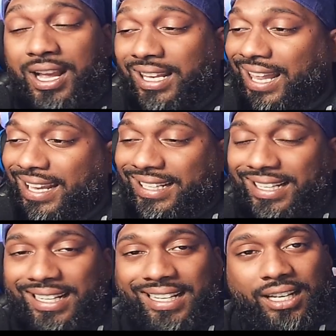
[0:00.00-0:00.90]
Like,
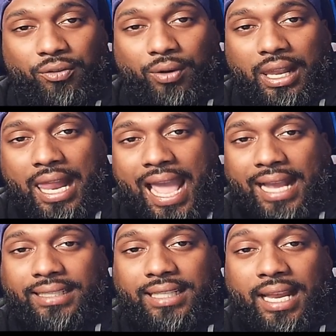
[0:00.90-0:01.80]

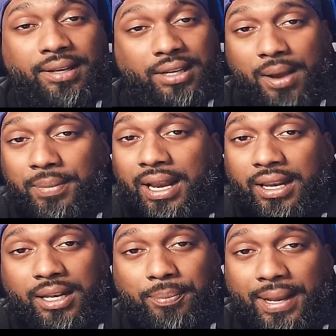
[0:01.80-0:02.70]
relax. And coming out
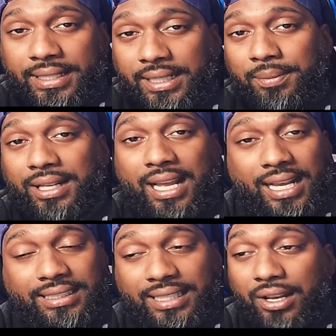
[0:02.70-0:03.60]
of the pandemic, like
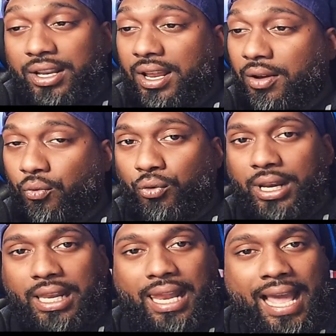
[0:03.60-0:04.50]
I said,
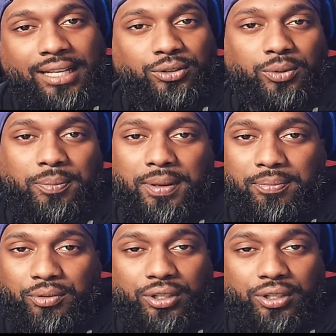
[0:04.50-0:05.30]
relax with people.